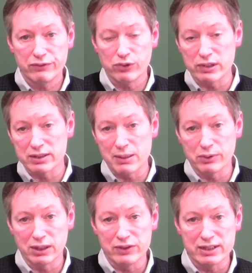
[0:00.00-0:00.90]
for
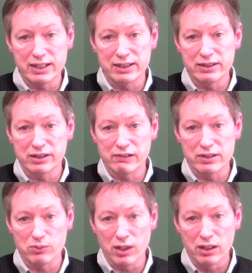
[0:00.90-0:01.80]
example, I'll give you a sentence here
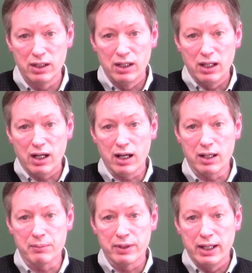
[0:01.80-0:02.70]
as well.
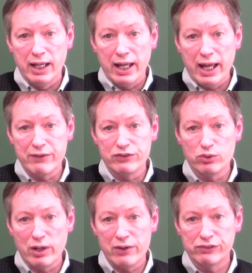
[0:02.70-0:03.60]
Have
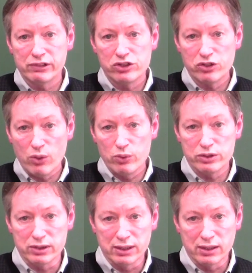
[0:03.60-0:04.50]
you ever
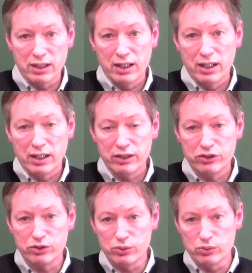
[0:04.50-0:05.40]
chosen
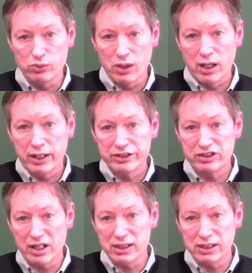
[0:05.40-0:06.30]
to
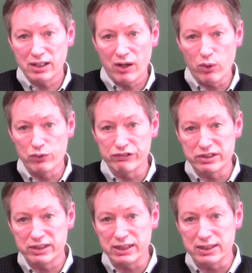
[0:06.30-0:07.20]
study
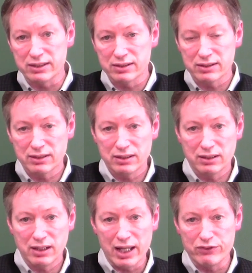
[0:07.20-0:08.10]
overseas?
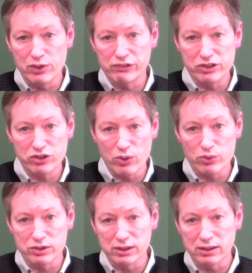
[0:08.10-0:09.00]
Have you ever
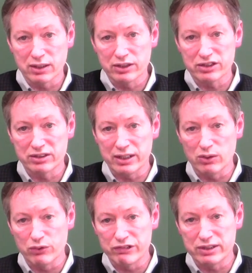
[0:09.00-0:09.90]
chosen to
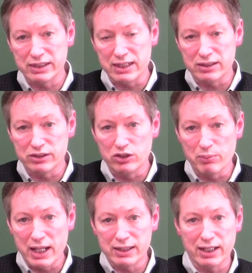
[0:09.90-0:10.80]
study overseas? Did you
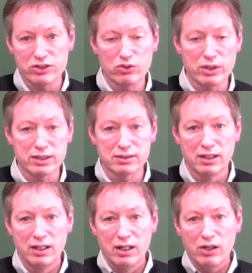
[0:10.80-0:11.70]
make that
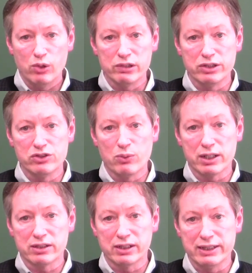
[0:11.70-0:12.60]
choice? Or did you
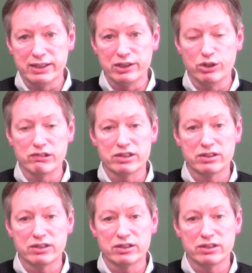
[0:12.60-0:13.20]
want to continue your